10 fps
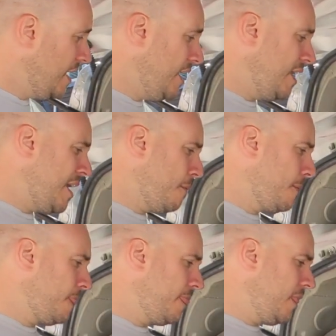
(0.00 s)
Now
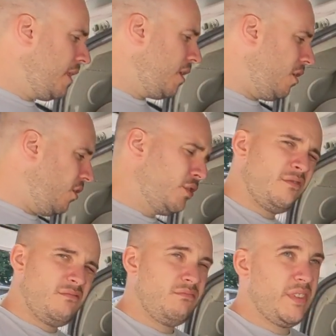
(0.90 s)

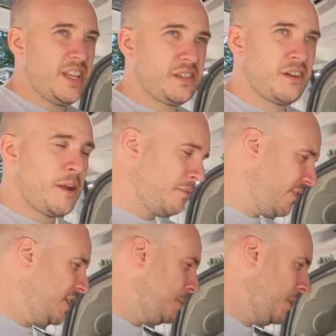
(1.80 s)
on Instagram and
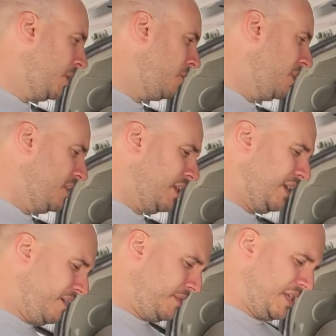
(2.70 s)
Facebook a lot recently
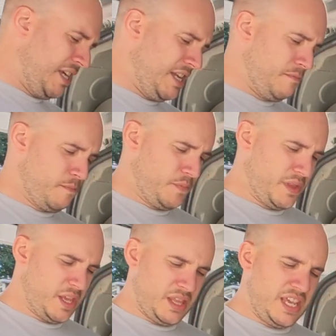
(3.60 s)
I've seen
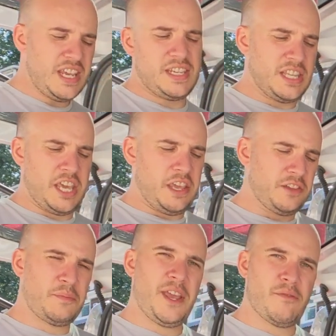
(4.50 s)
these
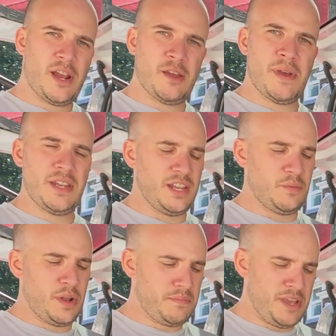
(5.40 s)
things being
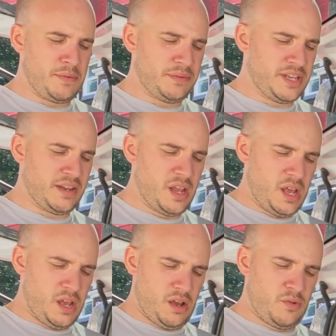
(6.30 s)
recommended when people have said,
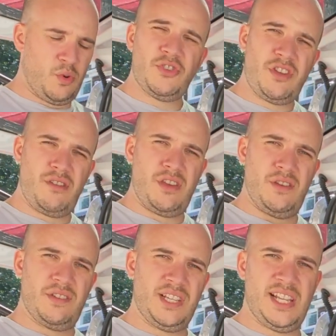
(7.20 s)
oh, what do you
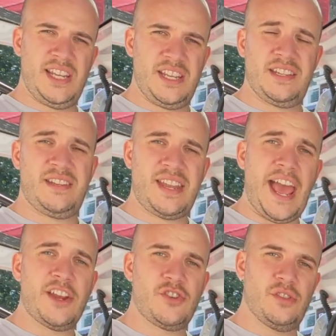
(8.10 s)
use to clean your
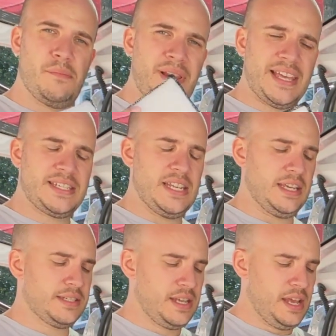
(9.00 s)
dash and the
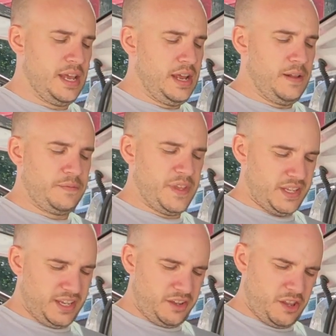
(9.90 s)
plastics?
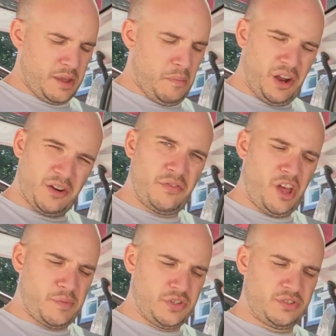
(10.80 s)
And they're kind of like
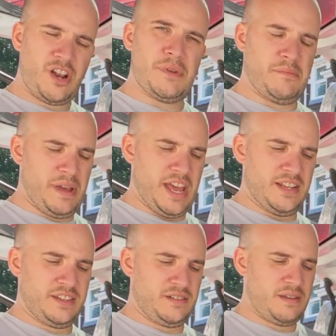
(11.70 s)
microfiber scrubbing pads.